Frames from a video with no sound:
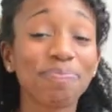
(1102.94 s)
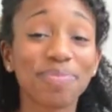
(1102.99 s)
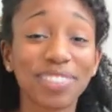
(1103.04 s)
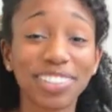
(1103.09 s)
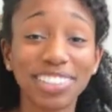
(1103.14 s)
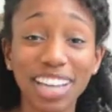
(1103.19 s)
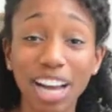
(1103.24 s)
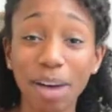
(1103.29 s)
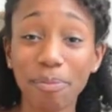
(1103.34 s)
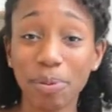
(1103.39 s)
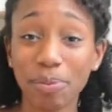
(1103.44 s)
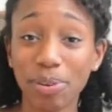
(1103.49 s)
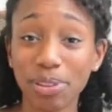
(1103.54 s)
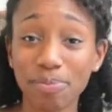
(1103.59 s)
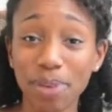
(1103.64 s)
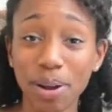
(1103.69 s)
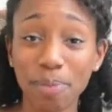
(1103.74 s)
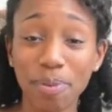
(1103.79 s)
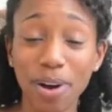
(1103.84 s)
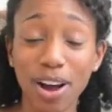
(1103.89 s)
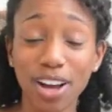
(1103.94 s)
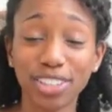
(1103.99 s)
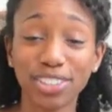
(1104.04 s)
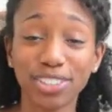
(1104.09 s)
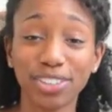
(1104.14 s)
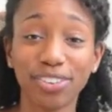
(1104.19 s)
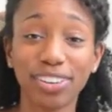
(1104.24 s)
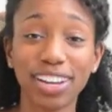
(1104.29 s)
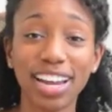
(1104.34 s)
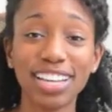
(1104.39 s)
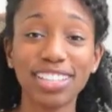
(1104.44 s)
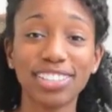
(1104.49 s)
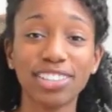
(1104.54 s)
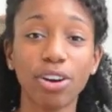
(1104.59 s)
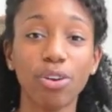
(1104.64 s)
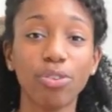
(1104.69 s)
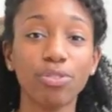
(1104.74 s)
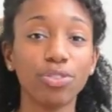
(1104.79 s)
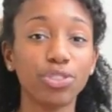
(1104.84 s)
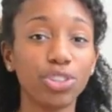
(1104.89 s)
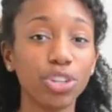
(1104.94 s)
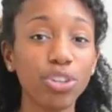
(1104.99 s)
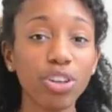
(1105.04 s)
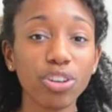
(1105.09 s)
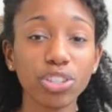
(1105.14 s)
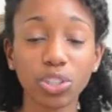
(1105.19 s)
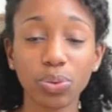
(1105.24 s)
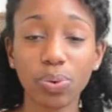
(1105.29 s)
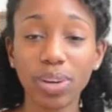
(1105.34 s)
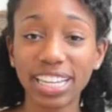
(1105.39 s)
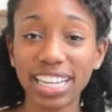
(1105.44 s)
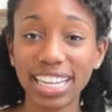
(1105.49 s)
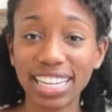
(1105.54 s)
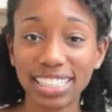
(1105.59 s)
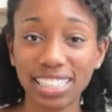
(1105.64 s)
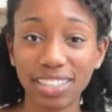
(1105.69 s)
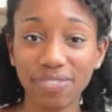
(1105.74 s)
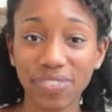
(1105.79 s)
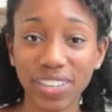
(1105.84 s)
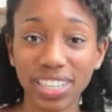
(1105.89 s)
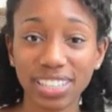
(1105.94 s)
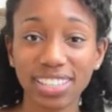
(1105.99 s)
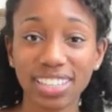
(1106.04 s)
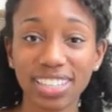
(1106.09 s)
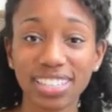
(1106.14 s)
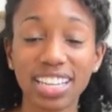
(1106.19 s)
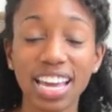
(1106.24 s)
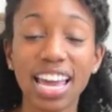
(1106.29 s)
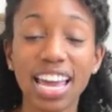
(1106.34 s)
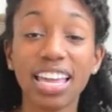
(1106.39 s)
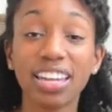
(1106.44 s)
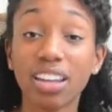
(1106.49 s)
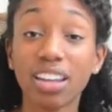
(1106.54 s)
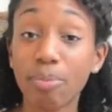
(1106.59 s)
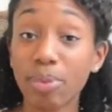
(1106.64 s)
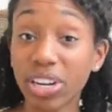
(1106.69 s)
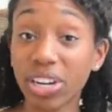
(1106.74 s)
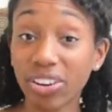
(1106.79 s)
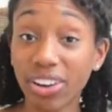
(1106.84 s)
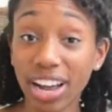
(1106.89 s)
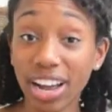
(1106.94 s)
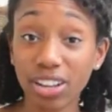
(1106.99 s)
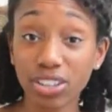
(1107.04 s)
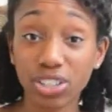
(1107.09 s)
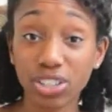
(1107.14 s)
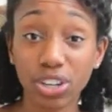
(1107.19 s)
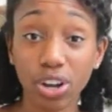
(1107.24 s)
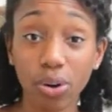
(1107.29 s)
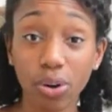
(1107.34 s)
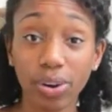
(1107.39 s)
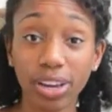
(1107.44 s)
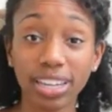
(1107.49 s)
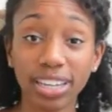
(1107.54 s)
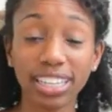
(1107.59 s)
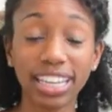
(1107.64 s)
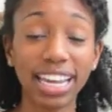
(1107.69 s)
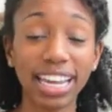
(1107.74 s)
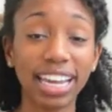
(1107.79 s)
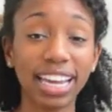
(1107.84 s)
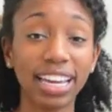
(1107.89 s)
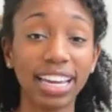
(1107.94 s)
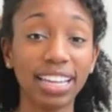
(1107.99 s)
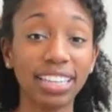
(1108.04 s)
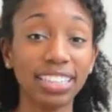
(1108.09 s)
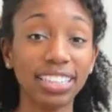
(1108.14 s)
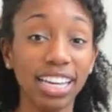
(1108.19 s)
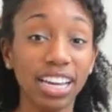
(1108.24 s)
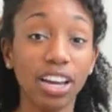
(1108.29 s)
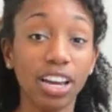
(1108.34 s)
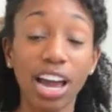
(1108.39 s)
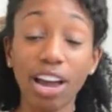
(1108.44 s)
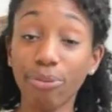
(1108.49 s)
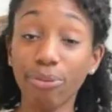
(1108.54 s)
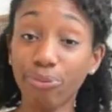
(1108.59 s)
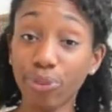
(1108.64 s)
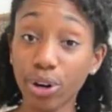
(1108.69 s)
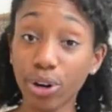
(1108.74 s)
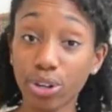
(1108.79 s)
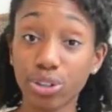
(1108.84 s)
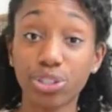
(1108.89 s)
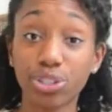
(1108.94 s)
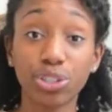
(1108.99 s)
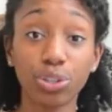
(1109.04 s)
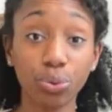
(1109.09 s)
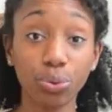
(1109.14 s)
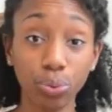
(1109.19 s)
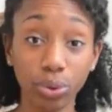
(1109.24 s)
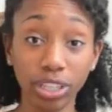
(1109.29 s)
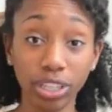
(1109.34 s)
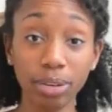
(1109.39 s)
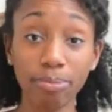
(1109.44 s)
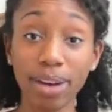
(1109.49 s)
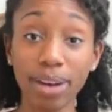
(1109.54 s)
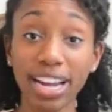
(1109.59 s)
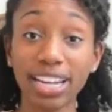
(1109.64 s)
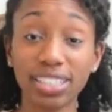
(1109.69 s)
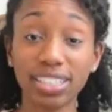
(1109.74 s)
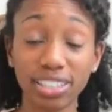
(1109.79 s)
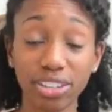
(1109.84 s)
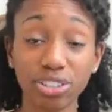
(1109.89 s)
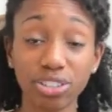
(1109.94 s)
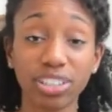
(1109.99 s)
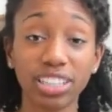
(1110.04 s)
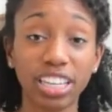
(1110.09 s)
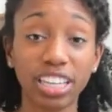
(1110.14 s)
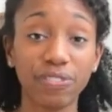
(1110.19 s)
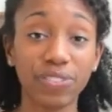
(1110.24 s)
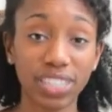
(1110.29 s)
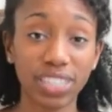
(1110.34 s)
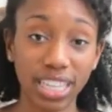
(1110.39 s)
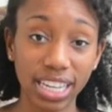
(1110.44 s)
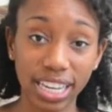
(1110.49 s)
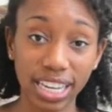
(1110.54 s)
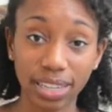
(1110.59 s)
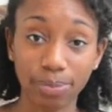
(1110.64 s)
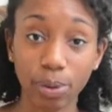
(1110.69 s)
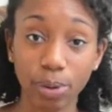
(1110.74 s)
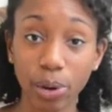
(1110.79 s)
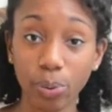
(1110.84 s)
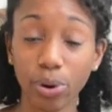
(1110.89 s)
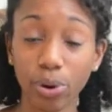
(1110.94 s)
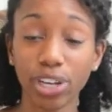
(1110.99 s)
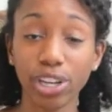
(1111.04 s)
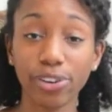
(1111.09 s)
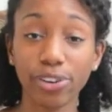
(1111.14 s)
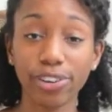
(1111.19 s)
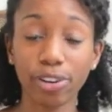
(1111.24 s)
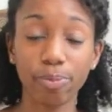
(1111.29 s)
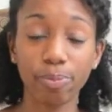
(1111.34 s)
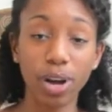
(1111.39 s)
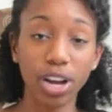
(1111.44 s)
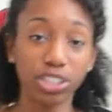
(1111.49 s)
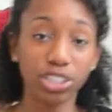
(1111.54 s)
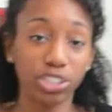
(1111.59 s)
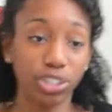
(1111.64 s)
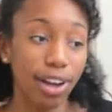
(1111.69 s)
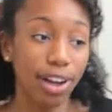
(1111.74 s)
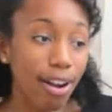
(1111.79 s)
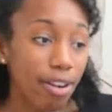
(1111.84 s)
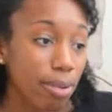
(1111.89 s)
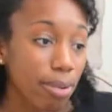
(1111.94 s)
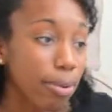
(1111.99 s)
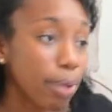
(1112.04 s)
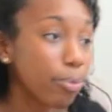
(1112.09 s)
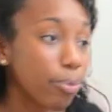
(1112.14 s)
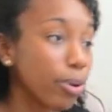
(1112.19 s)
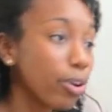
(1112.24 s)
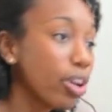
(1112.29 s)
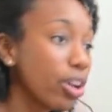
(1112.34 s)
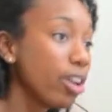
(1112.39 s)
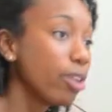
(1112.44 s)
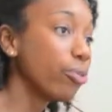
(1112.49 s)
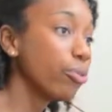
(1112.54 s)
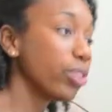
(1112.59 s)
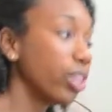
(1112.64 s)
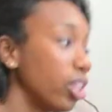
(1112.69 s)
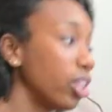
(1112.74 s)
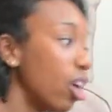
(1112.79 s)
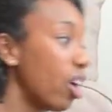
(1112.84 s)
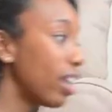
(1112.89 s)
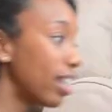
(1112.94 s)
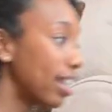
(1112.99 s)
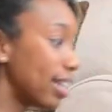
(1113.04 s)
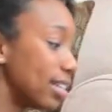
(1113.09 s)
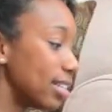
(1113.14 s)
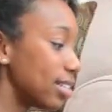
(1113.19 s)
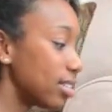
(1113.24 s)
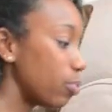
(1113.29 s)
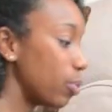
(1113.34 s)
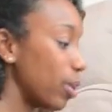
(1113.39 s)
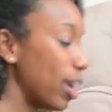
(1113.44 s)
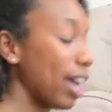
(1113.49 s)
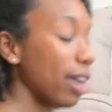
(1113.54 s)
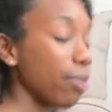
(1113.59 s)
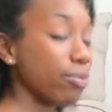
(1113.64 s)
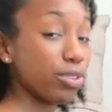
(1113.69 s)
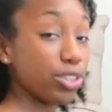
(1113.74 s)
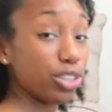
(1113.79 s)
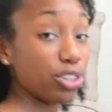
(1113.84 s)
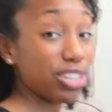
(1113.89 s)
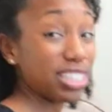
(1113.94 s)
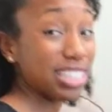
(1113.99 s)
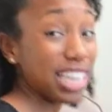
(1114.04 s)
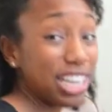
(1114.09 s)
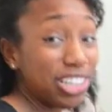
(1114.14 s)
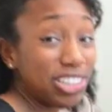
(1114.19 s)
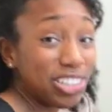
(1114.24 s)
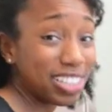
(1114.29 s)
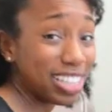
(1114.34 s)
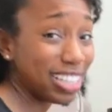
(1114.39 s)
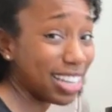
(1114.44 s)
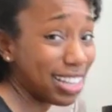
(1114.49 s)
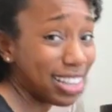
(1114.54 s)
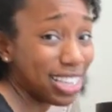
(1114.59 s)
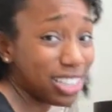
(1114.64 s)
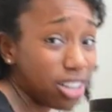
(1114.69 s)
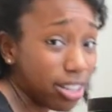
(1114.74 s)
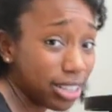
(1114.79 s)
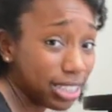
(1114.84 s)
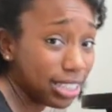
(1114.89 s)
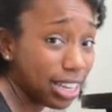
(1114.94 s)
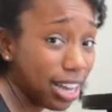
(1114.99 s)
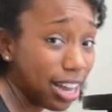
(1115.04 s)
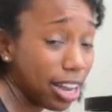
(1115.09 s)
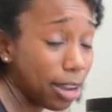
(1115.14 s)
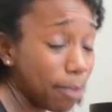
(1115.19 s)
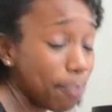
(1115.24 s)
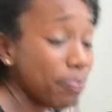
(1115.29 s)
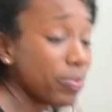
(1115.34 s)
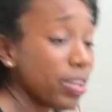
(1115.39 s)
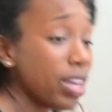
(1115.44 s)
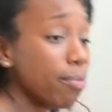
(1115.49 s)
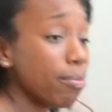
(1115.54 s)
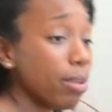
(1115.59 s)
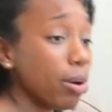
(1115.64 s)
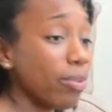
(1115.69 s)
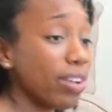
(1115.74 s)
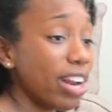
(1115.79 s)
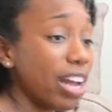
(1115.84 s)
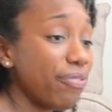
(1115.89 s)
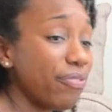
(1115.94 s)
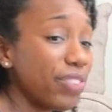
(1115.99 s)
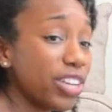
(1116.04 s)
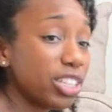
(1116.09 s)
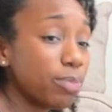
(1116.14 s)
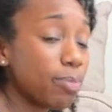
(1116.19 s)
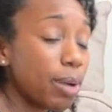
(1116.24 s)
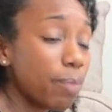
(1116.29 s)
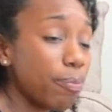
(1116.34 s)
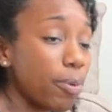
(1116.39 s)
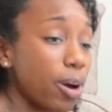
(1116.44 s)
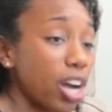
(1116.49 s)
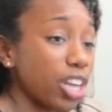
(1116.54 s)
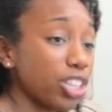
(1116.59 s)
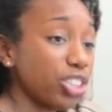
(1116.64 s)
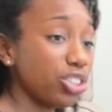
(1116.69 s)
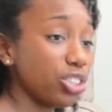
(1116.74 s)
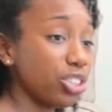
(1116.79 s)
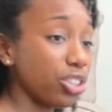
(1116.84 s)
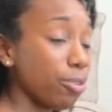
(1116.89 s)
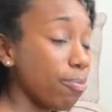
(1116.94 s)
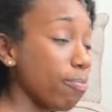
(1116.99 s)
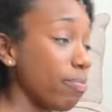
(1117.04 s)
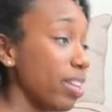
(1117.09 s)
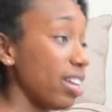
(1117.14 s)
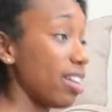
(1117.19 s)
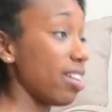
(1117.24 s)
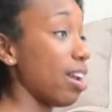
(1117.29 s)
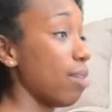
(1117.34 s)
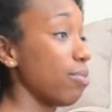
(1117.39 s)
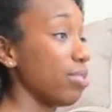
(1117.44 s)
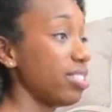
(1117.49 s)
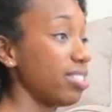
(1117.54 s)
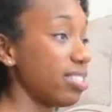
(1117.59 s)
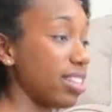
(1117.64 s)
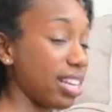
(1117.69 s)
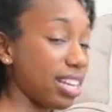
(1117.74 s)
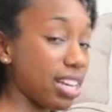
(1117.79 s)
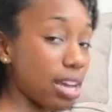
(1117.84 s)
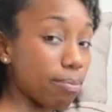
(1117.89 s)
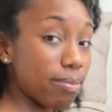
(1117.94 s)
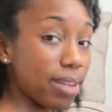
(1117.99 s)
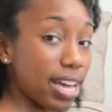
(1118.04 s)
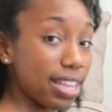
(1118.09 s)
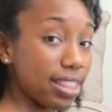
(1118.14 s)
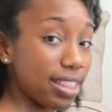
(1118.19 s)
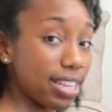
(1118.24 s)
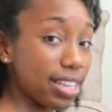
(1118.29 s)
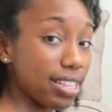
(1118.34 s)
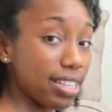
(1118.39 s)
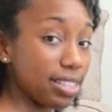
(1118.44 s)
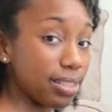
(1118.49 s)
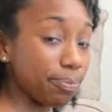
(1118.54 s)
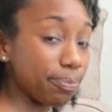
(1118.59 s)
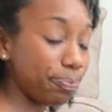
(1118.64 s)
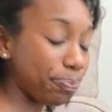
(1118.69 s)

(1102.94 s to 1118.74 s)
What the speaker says: to help me with my posture, okay? So do those quick, easy fixes. Let me know how it's going, and at first, you really might seriously get fatigued by working on your posture. I remember for the longest, because I used to sit like this all the time, but when I fixed my posture and I was sitting up like this,